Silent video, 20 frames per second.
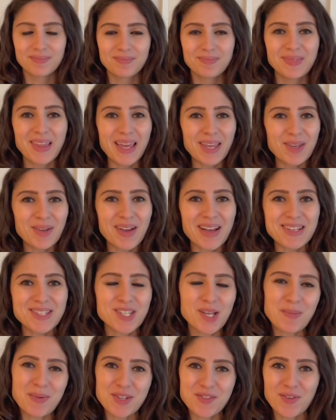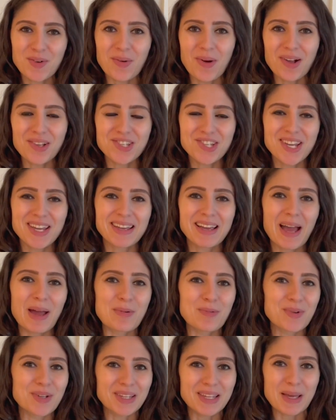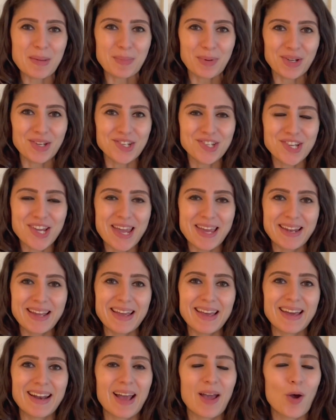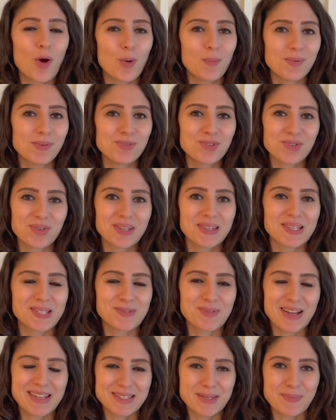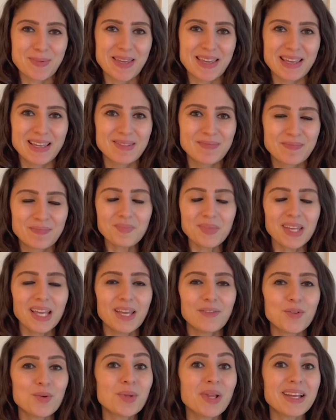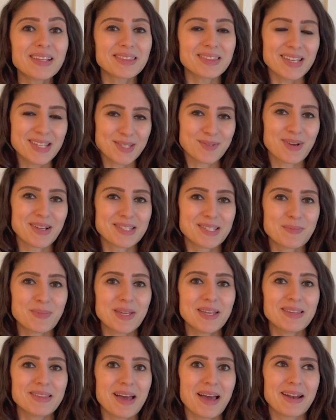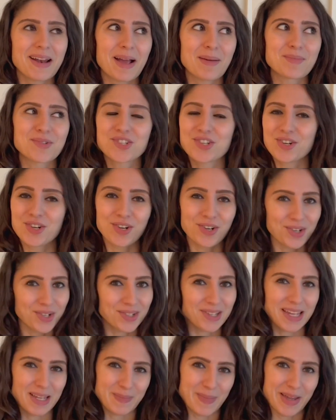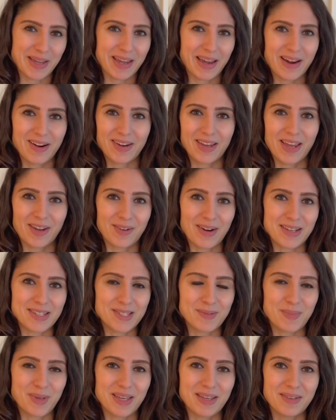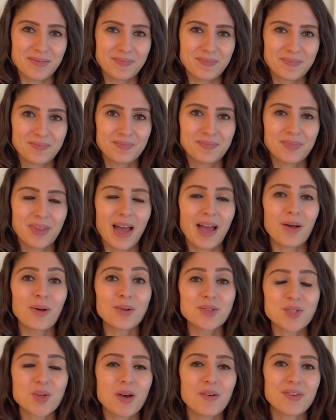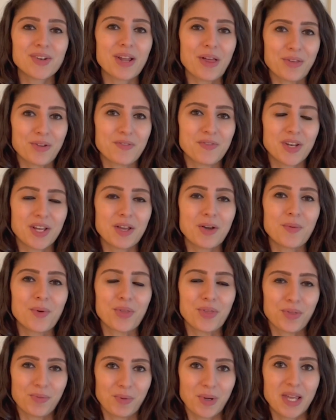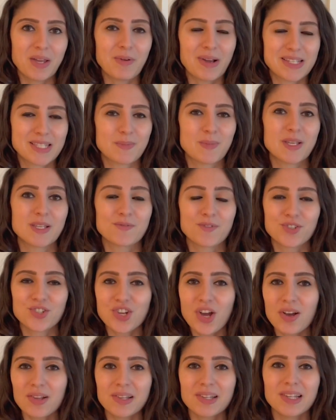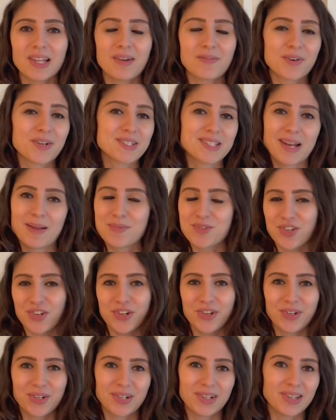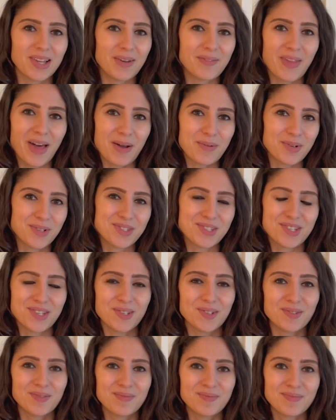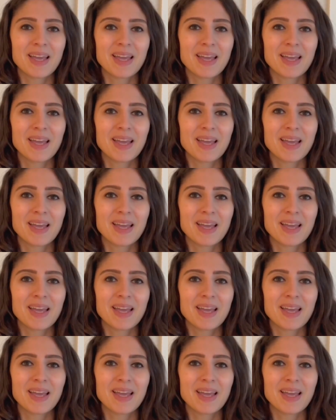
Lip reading: Thank you guys so much for watching. I really appreciate it, and I hope you enjoyed this recipe. If you like this recipe, then I'm sure you're gonna like my carrot cake recipe. I also have another video with 3 recipes for chocolate lovers, and I'm sure you're gonna love that one too.